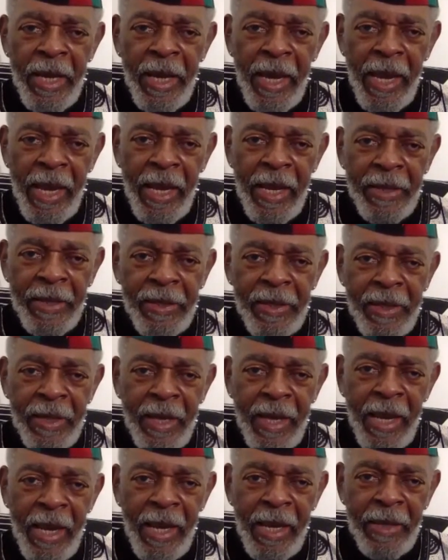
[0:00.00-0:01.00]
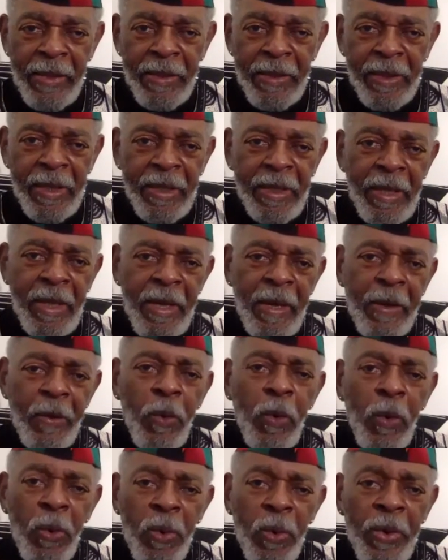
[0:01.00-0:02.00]
and
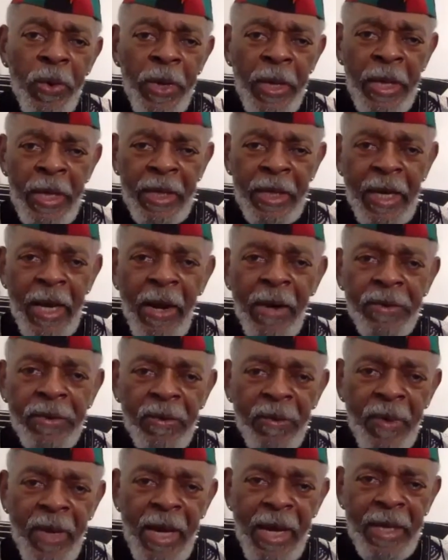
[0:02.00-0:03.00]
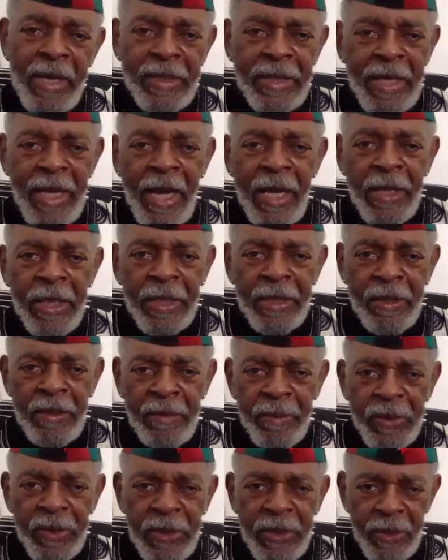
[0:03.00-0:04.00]
who characterized
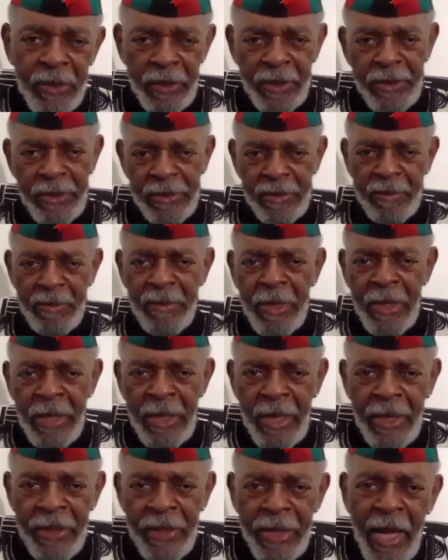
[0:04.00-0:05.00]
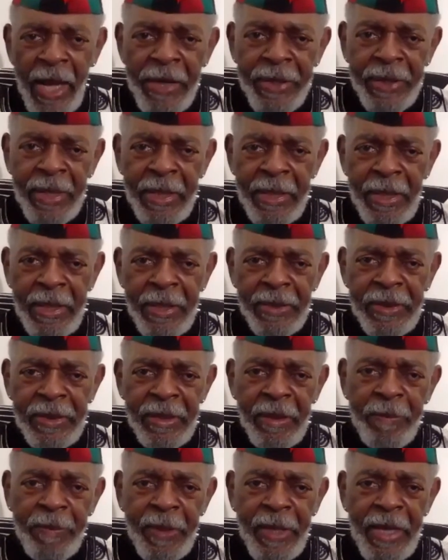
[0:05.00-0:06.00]
dialectical materialism not
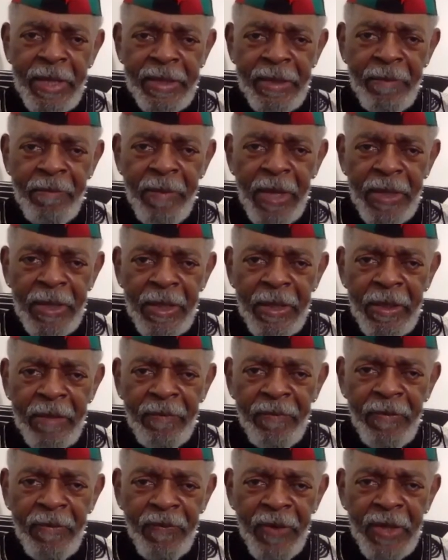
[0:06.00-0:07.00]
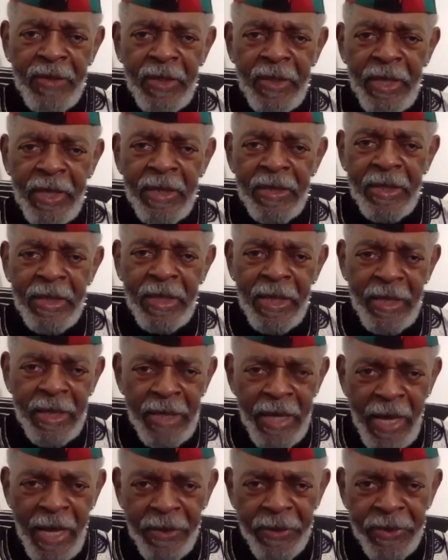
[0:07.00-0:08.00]
simply as a method of investigation and
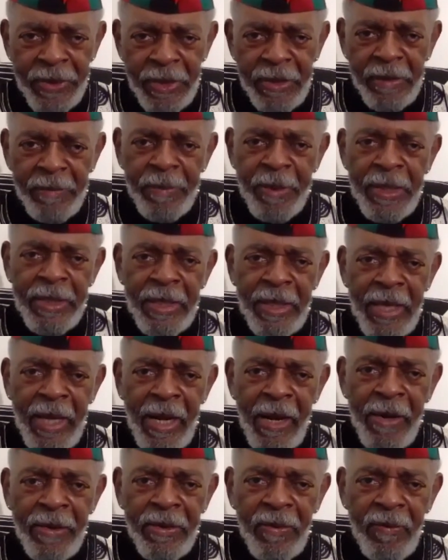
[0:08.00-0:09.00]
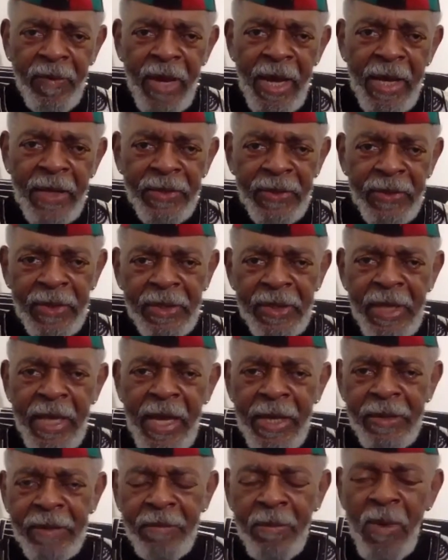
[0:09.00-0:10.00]
analysis, but he characterizes
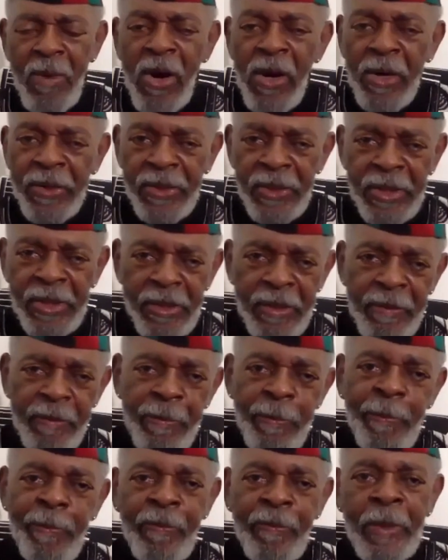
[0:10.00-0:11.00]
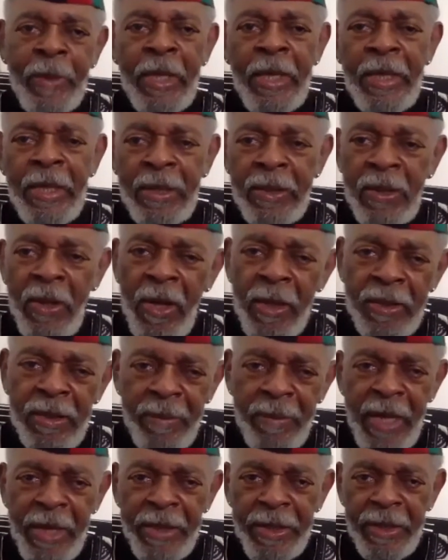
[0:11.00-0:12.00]
as Marxism. He talks
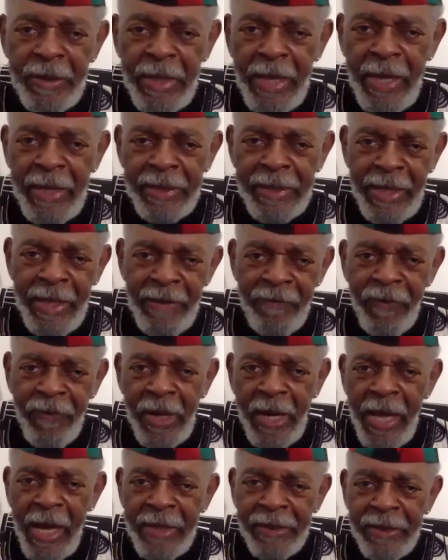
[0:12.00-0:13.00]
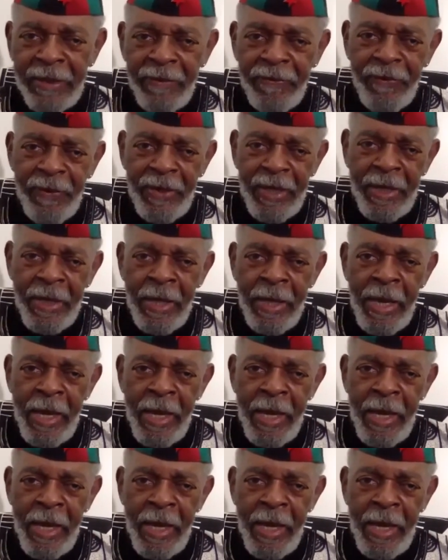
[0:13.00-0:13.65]
about it as a philosophy.